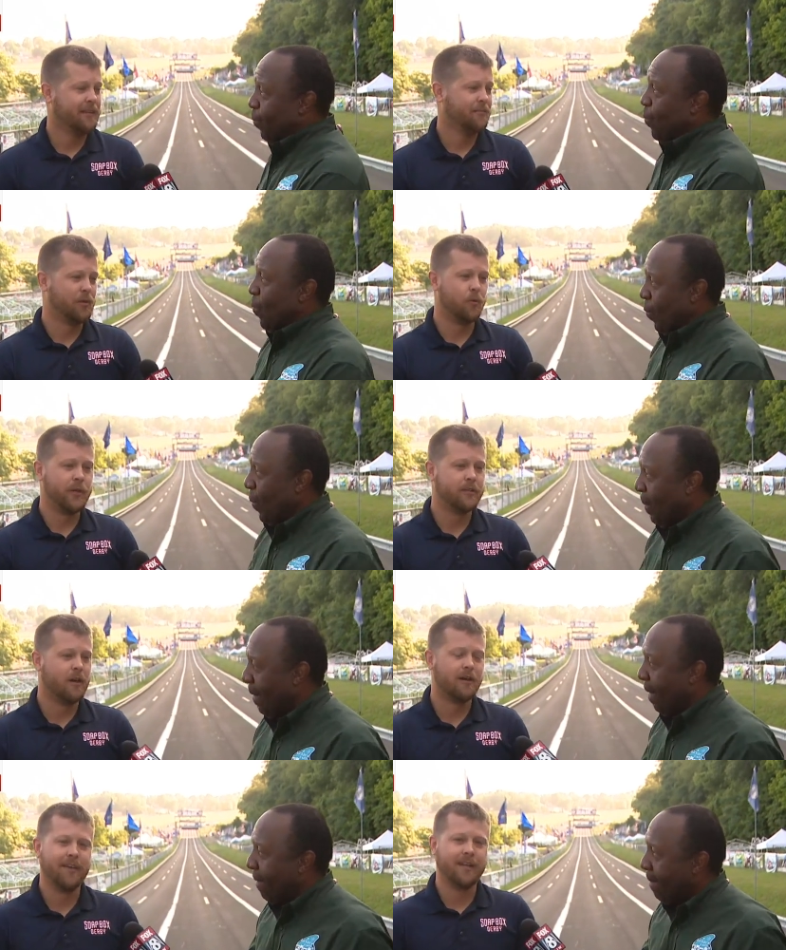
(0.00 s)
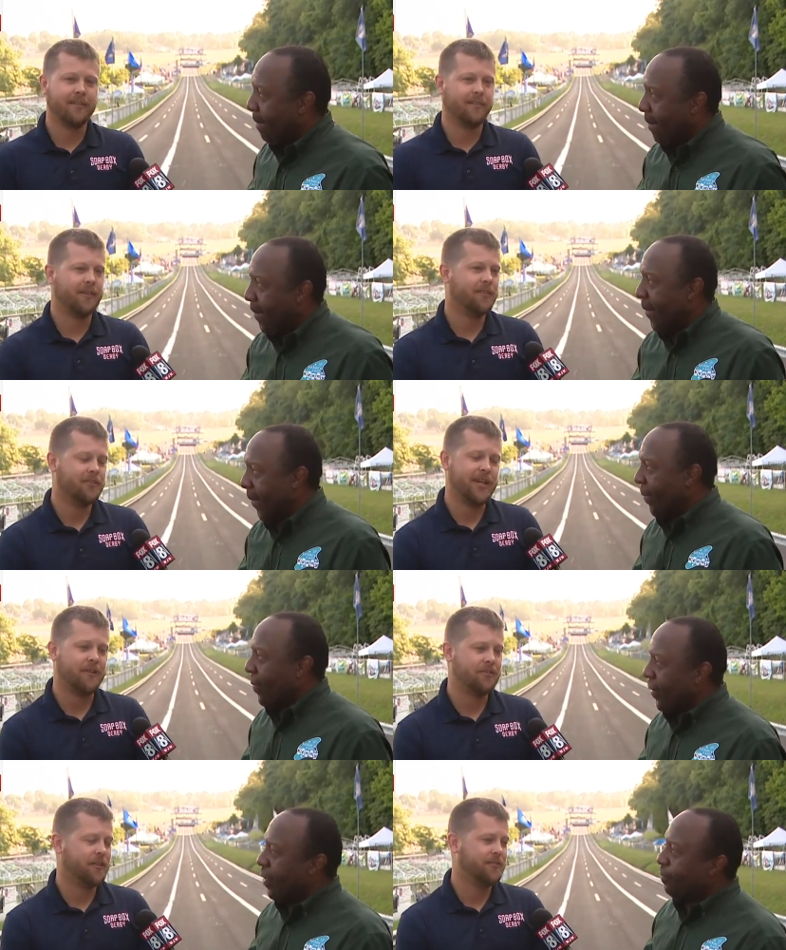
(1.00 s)
Speaker 1: It's been a week long of activities,
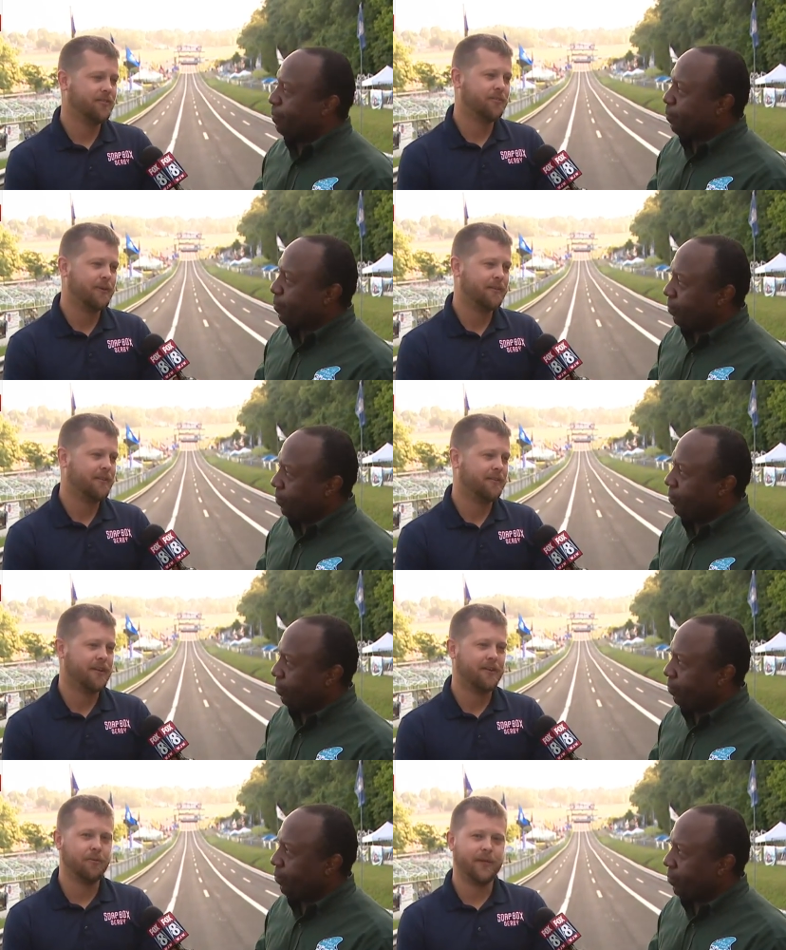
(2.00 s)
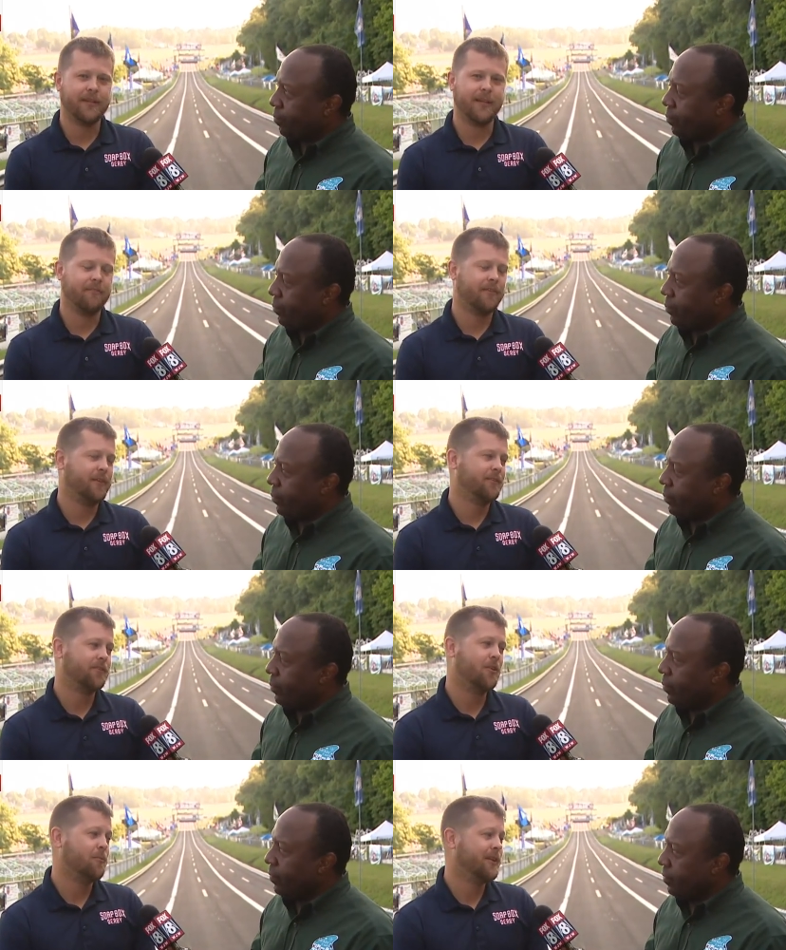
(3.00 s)
challenge races throughout the entire week, and everything
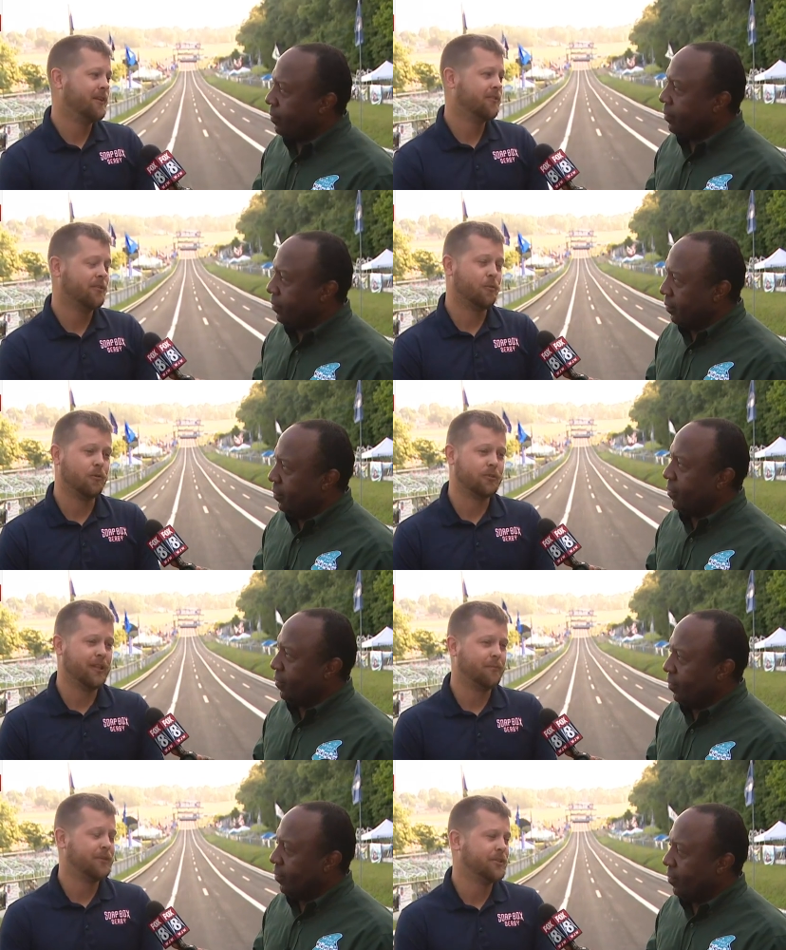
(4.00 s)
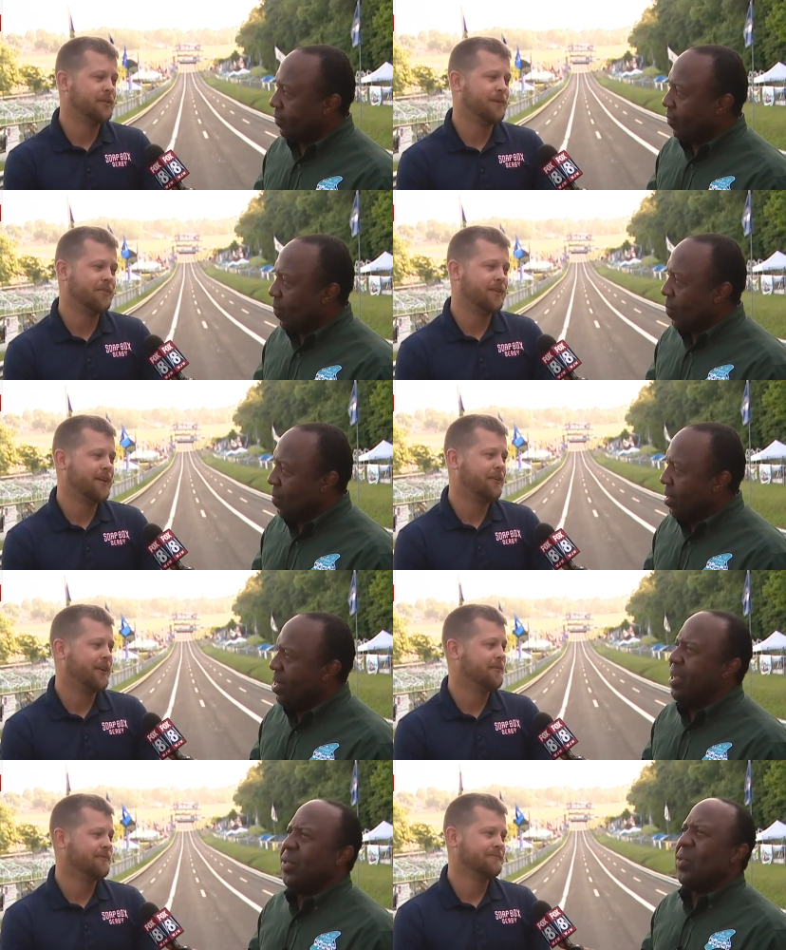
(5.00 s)
just culminates to the World Championship on
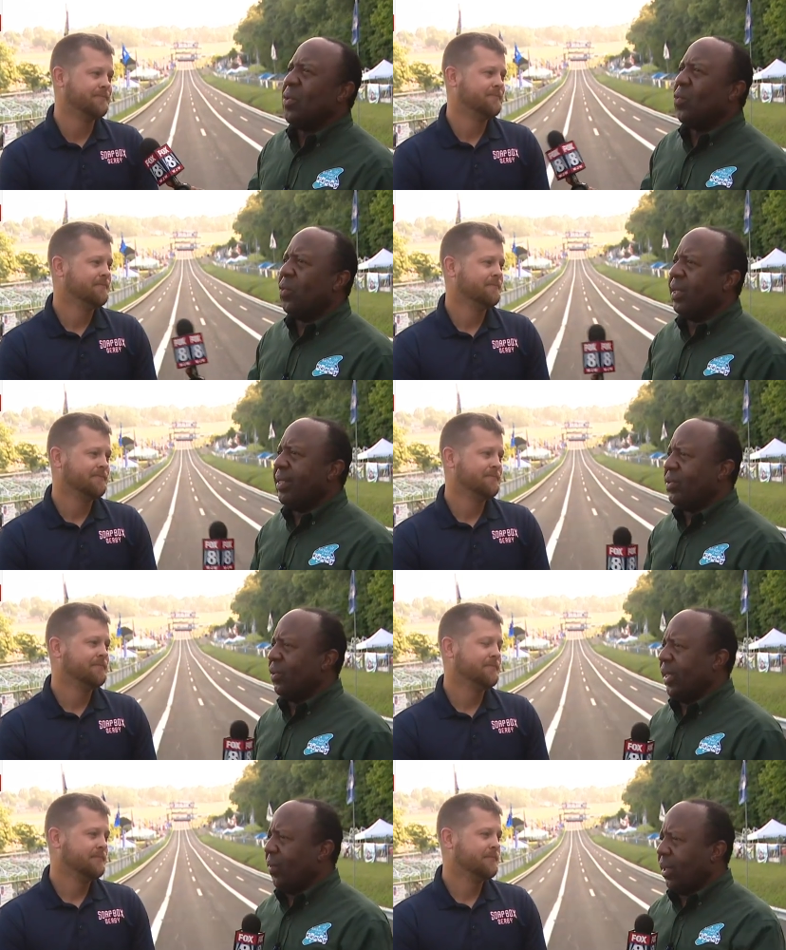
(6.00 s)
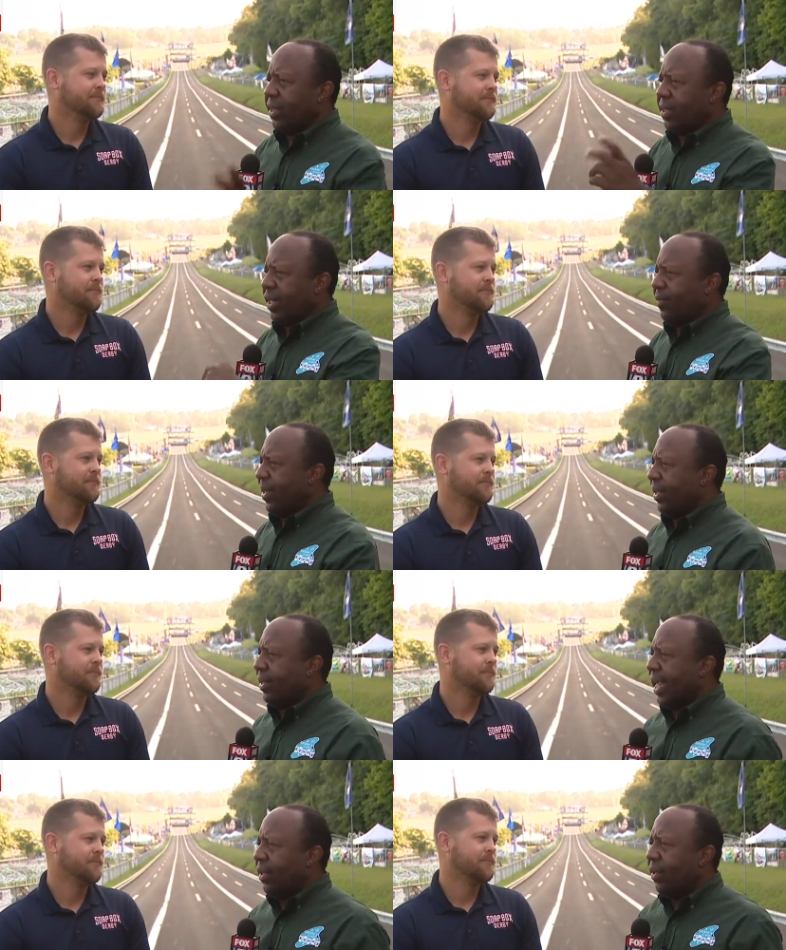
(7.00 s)
Saturday.
Speaker 2: Doing a really cool thing we're going to talk about
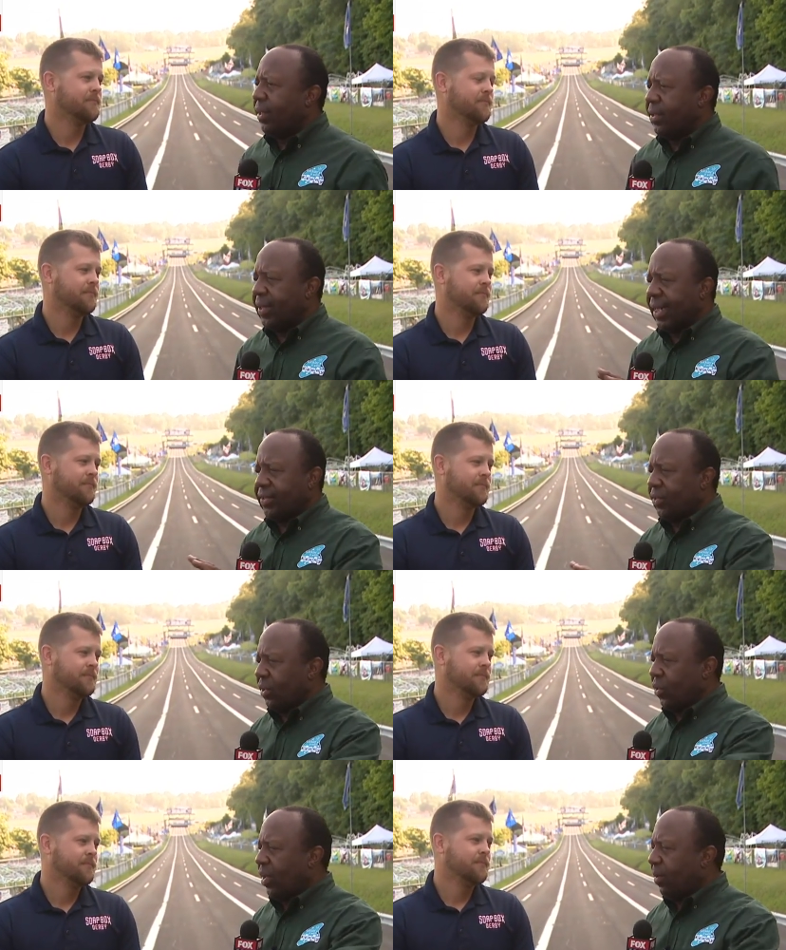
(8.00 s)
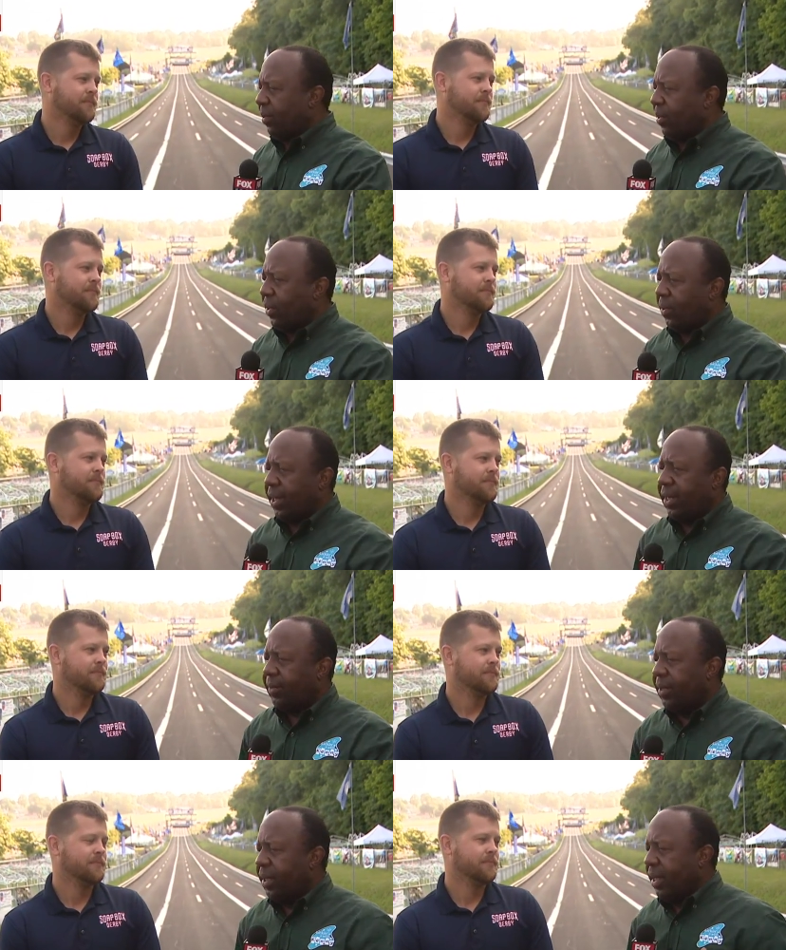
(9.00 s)
later. You guys are doing a great
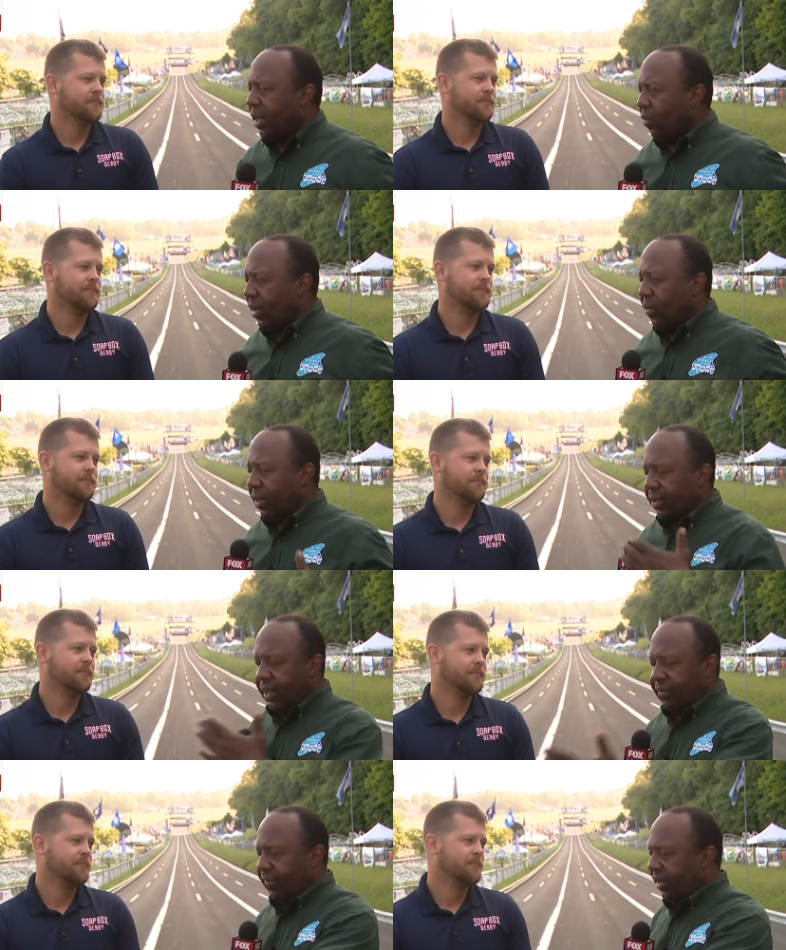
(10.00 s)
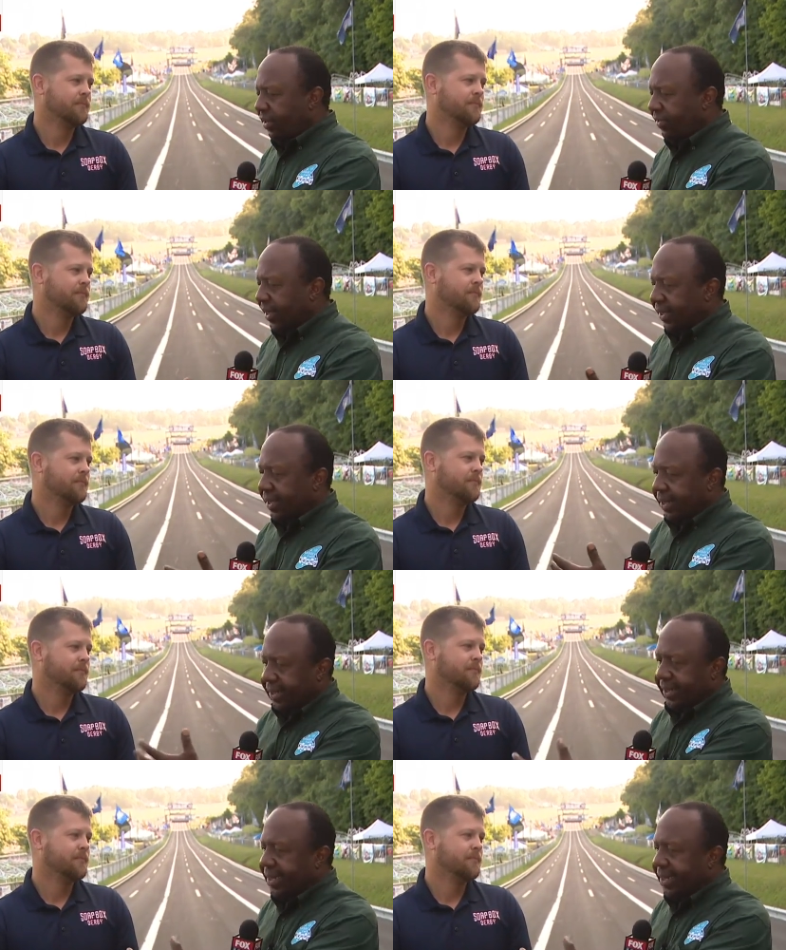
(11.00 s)
program uh, where we're involving uh,